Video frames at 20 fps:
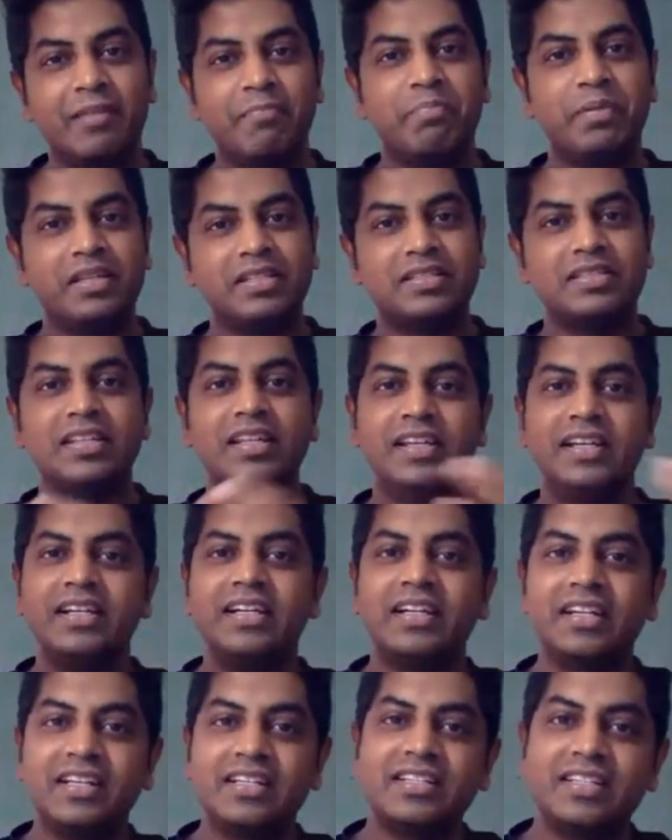personal
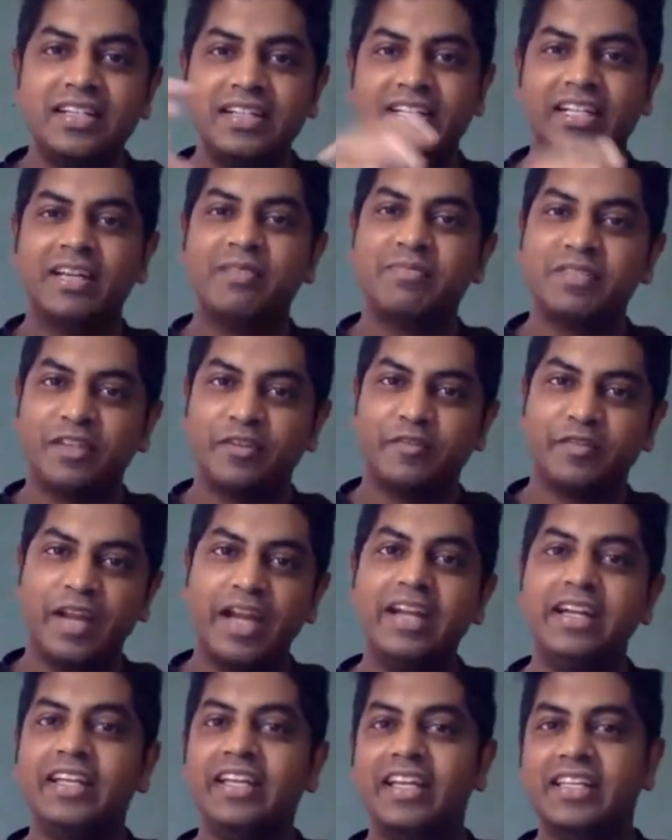interest in terms of
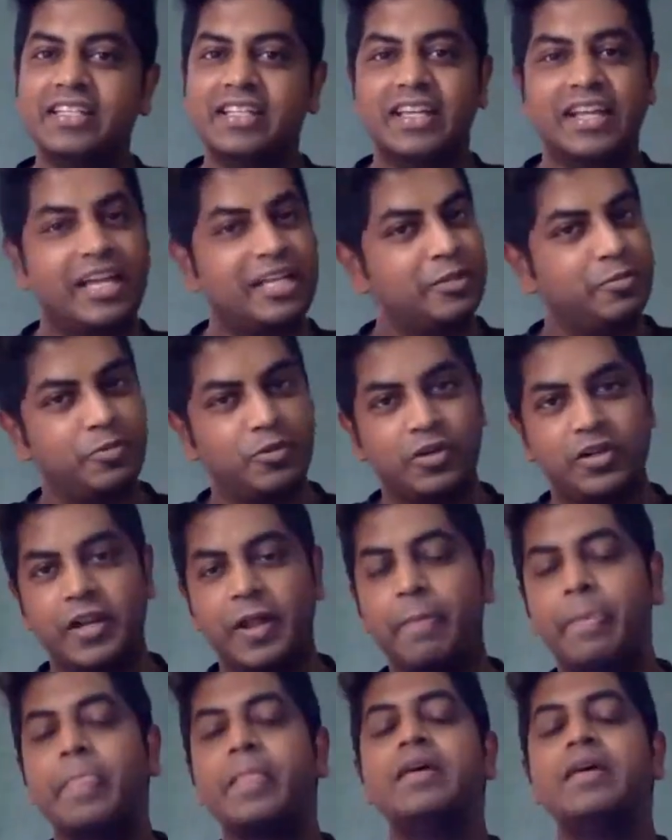writing a Scratch program.